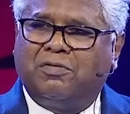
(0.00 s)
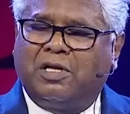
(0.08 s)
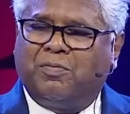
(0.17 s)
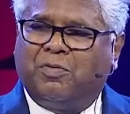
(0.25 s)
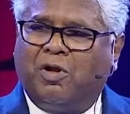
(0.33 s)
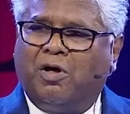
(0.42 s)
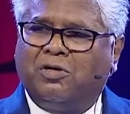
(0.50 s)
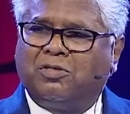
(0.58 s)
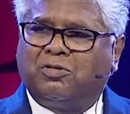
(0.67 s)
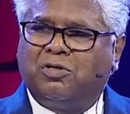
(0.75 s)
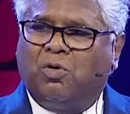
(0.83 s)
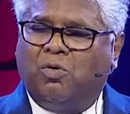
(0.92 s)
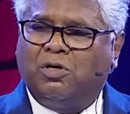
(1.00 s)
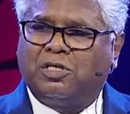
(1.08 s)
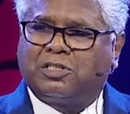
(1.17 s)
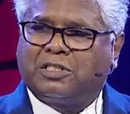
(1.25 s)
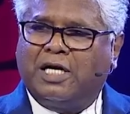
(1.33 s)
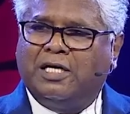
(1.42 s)
that belonged to the
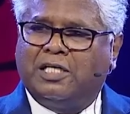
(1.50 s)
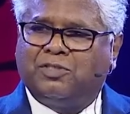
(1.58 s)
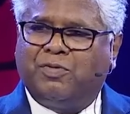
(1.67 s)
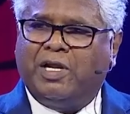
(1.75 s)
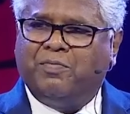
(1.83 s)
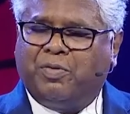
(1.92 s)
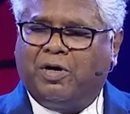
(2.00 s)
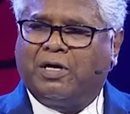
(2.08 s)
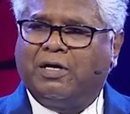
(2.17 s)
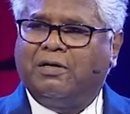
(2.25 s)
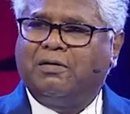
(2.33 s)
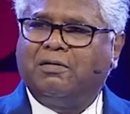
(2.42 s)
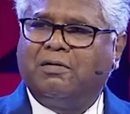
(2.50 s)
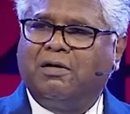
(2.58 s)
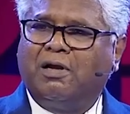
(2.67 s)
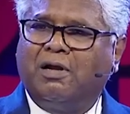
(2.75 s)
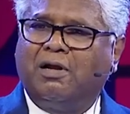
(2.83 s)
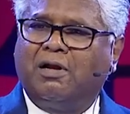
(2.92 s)
oldest child is very important.
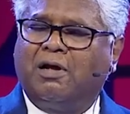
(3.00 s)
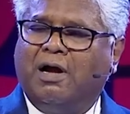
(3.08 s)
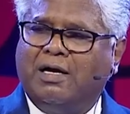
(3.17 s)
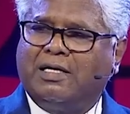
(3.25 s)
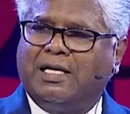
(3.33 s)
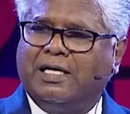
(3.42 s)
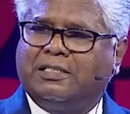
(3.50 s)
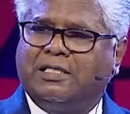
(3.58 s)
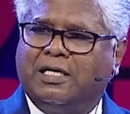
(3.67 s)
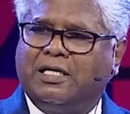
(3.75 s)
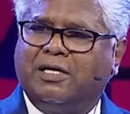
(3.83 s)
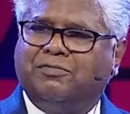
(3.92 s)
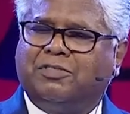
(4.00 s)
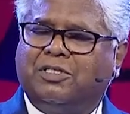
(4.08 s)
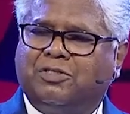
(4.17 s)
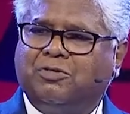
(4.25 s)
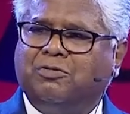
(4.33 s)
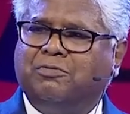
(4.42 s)
God takes it and gives
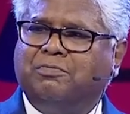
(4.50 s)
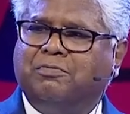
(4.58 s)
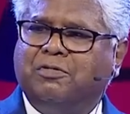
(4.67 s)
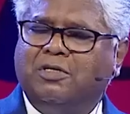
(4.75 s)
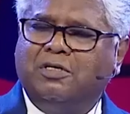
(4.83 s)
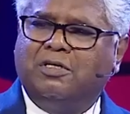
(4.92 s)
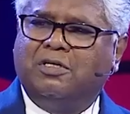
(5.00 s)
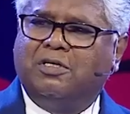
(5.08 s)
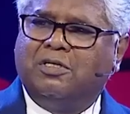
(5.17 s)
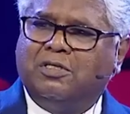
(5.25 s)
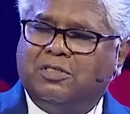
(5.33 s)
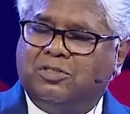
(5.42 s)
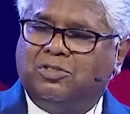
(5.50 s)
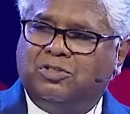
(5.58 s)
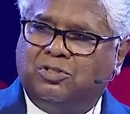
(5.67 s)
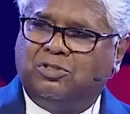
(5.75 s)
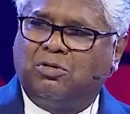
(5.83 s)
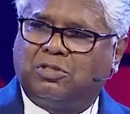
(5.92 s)
it to
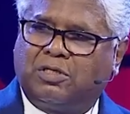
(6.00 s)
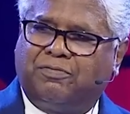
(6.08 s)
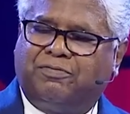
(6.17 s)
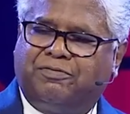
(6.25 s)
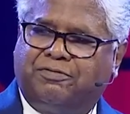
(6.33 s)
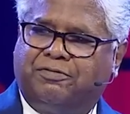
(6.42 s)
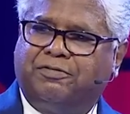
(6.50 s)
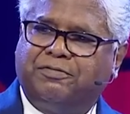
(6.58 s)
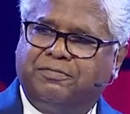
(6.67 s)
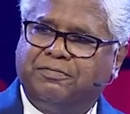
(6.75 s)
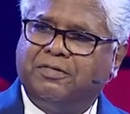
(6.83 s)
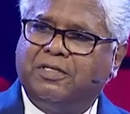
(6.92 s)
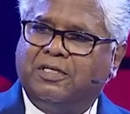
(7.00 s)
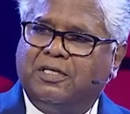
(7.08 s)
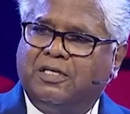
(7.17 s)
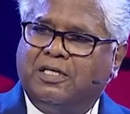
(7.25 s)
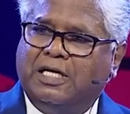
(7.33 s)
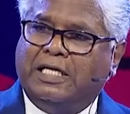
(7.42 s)
Joseph
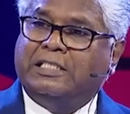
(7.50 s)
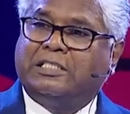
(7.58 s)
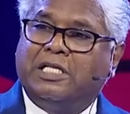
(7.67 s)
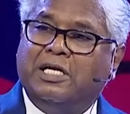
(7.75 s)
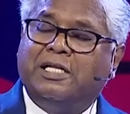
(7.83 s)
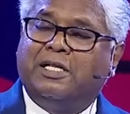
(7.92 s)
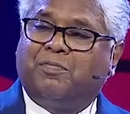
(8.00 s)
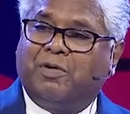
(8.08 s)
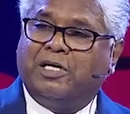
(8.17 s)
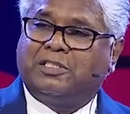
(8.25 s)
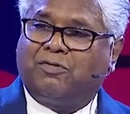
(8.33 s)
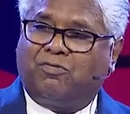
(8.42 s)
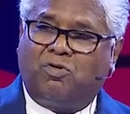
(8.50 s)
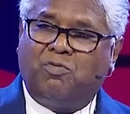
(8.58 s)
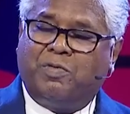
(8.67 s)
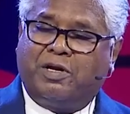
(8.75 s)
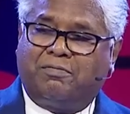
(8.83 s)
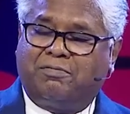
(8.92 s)
in the, in the place of
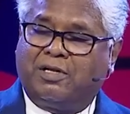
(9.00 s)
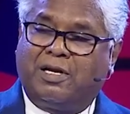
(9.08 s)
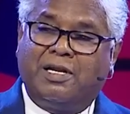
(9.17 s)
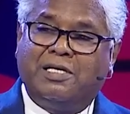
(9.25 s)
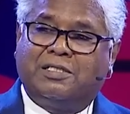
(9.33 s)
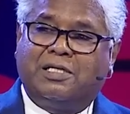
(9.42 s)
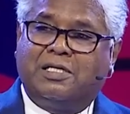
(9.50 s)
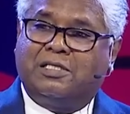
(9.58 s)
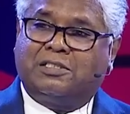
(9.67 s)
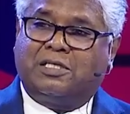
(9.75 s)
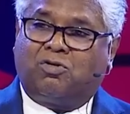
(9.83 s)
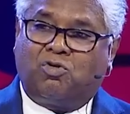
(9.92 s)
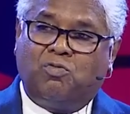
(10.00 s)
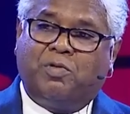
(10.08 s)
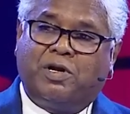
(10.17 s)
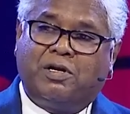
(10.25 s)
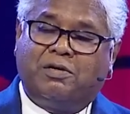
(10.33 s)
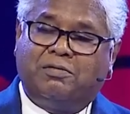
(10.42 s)
Reuben. The reason is that
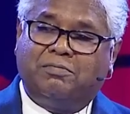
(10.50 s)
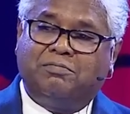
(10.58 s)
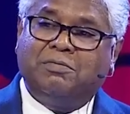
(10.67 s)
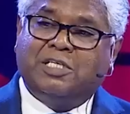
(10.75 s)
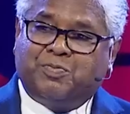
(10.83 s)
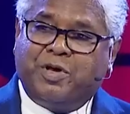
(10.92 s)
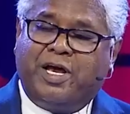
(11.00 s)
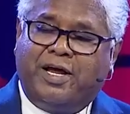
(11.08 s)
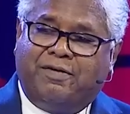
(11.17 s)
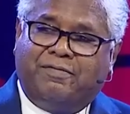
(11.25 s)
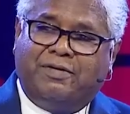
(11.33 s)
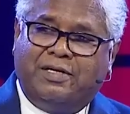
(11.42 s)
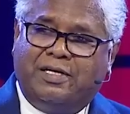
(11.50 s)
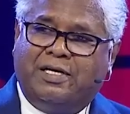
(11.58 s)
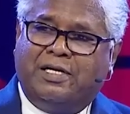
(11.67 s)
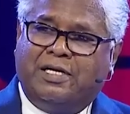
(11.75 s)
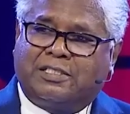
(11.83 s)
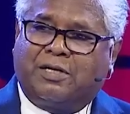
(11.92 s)
Reuben misbehaved.
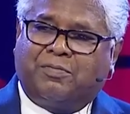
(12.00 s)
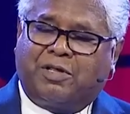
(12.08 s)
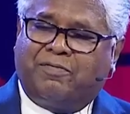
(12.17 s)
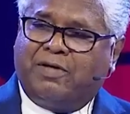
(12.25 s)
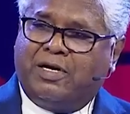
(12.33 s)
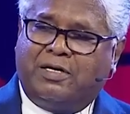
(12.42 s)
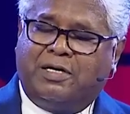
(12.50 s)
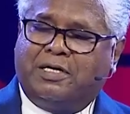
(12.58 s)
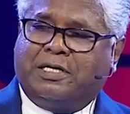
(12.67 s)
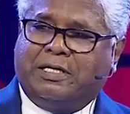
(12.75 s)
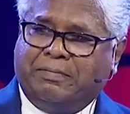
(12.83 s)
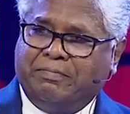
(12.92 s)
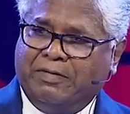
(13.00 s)
He did something very dirty,